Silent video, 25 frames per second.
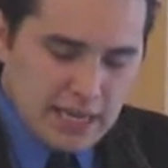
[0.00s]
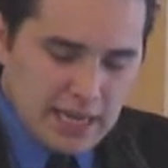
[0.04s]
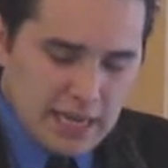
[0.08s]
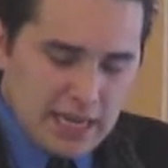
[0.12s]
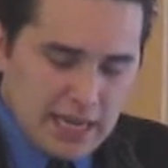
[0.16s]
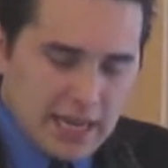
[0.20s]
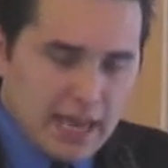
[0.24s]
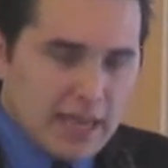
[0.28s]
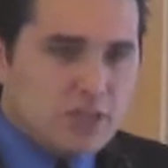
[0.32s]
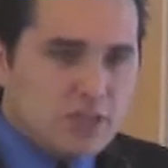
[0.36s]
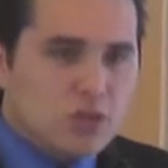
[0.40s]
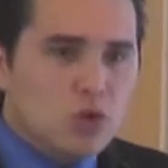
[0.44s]

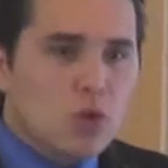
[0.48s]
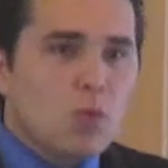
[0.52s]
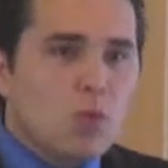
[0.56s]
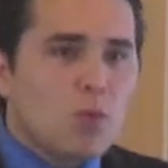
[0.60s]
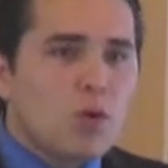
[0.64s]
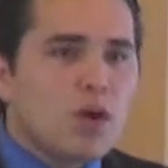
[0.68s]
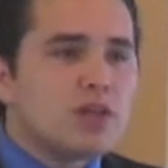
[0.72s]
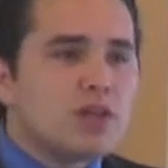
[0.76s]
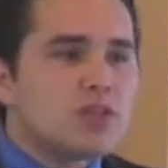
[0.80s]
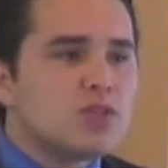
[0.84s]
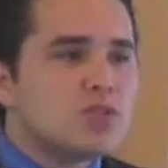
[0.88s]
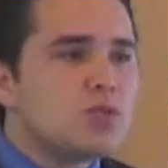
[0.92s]
And I don't
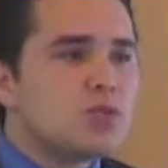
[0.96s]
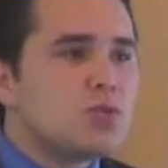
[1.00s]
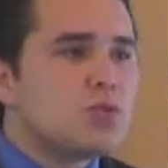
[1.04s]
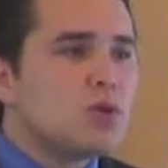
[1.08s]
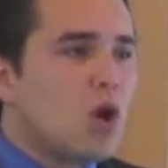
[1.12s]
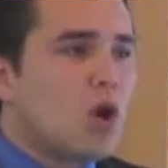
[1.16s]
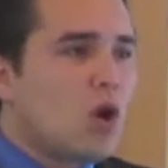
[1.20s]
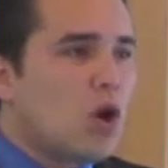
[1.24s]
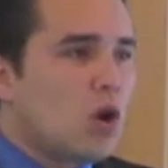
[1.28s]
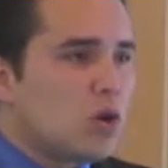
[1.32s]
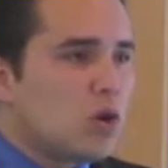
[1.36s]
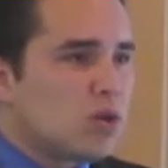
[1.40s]
want
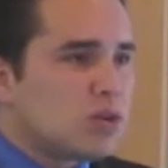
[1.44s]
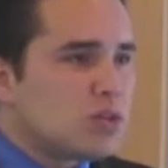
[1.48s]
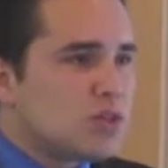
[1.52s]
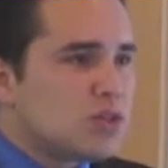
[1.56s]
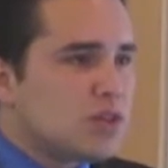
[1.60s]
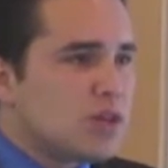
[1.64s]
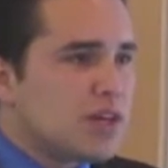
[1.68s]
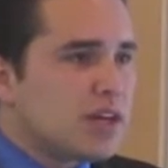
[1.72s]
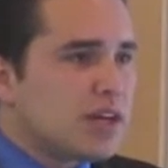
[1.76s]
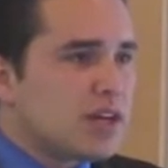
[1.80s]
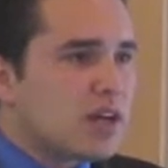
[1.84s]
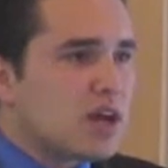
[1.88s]
you all
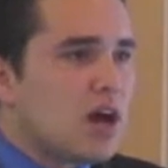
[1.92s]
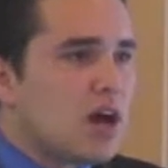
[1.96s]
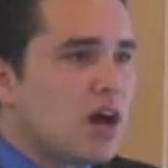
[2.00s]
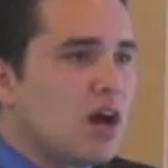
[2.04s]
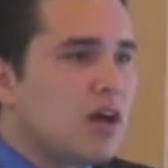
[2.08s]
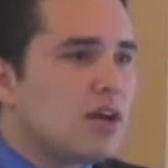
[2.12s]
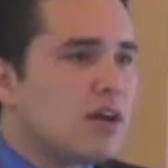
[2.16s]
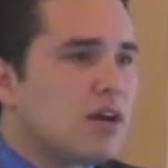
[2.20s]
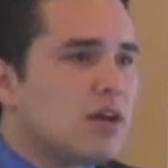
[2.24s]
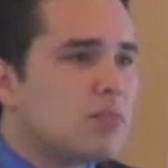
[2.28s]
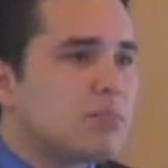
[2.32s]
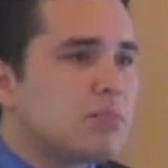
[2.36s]
to get
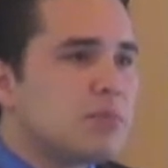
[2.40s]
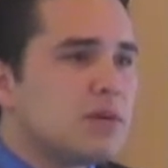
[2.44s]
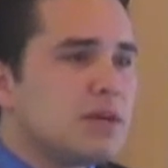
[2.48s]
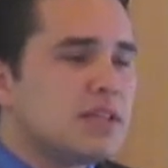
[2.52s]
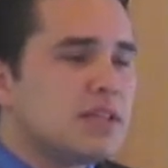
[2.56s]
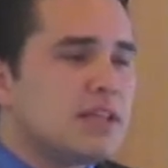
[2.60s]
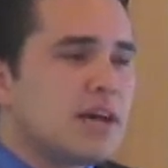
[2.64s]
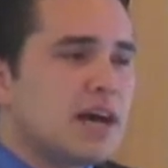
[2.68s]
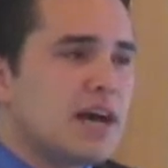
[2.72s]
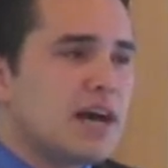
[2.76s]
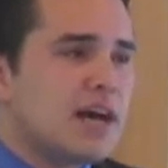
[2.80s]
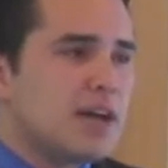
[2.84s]
caught up
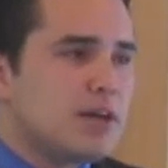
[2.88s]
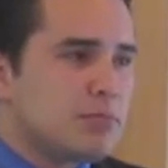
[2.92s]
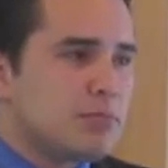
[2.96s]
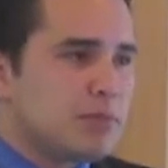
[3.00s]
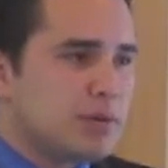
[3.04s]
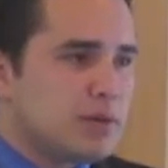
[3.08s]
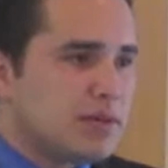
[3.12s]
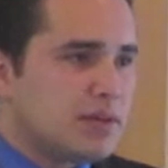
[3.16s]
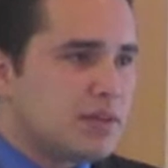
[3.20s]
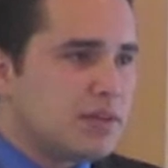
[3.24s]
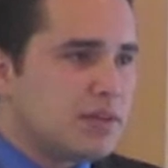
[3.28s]
in the hype.